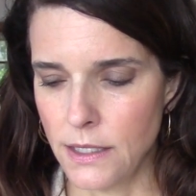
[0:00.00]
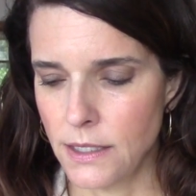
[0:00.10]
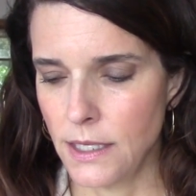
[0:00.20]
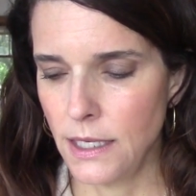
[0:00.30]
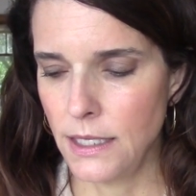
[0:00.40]

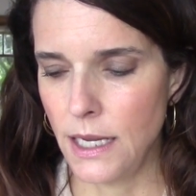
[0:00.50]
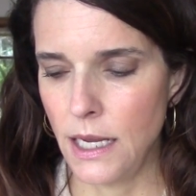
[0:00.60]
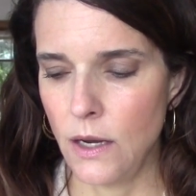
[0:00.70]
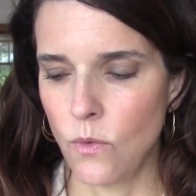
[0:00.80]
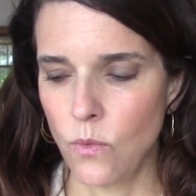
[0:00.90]

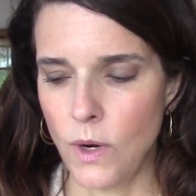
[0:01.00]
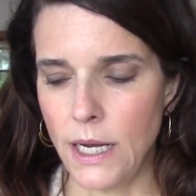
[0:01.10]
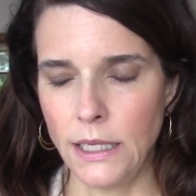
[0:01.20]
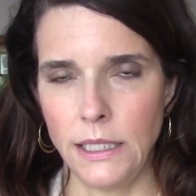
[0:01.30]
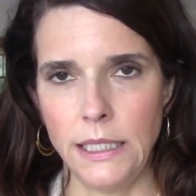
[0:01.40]
Sunday
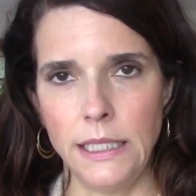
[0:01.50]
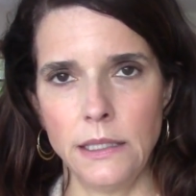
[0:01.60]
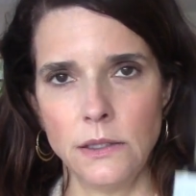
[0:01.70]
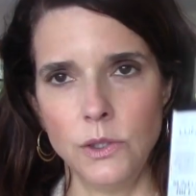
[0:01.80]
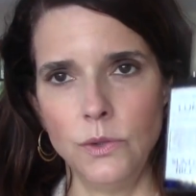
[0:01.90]

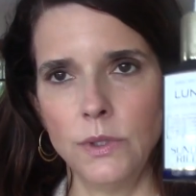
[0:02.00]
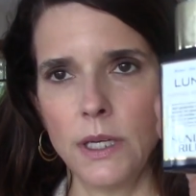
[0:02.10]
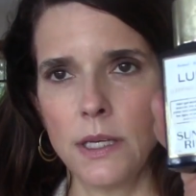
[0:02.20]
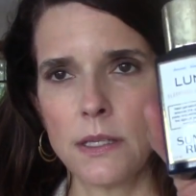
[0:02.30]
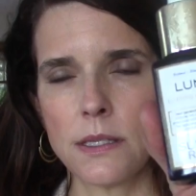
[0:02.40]
Riley
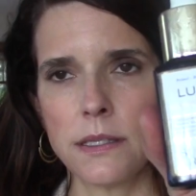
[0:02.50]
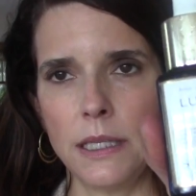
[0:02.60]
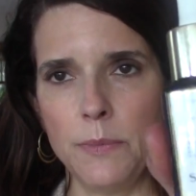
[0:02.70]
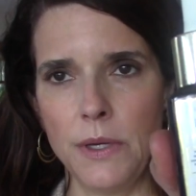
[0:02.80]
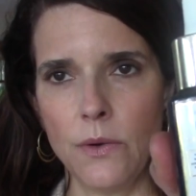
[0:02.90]
Luna
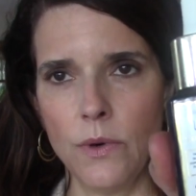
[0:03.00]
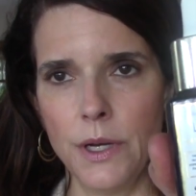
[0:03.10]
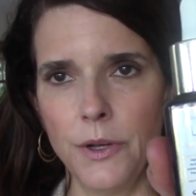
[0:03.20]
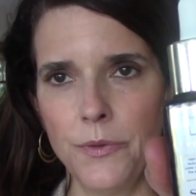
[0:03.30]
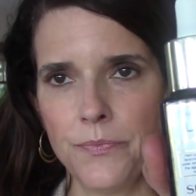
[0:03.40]
Sleeping
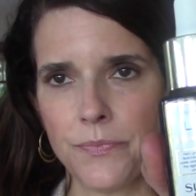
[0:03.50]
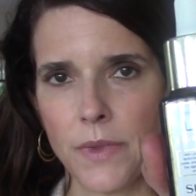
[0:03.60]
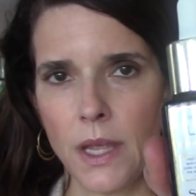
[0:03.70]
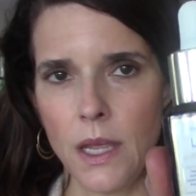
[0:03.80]
Oil.